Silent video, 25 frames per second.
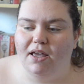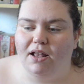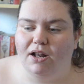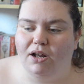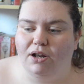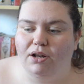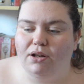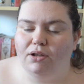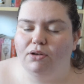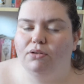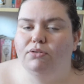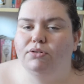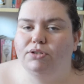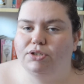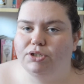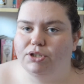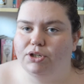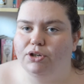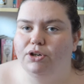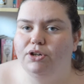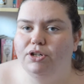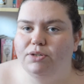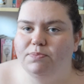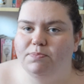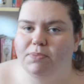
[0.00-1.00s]
looked
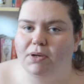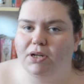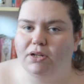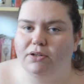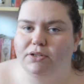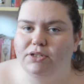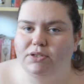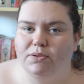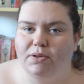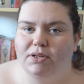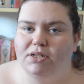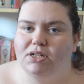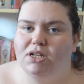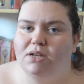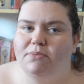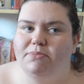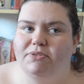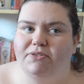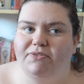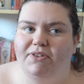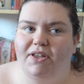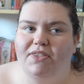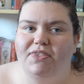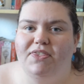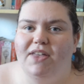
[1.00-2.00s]
good, but also in terms
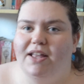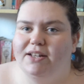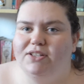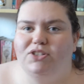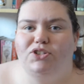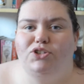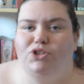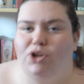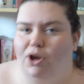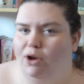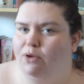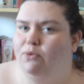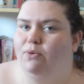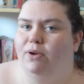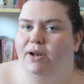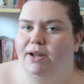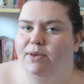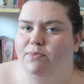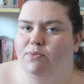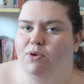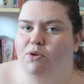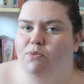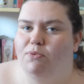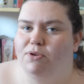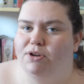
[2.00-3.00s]
of, like, that's totally
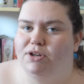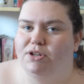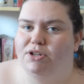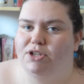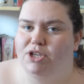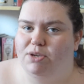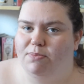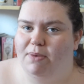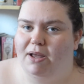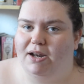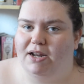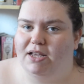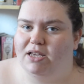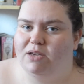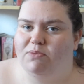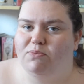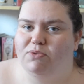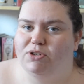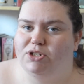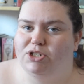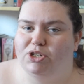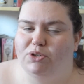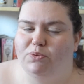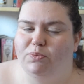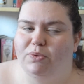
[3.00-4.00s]
what humanity
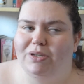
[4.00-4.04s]
would do.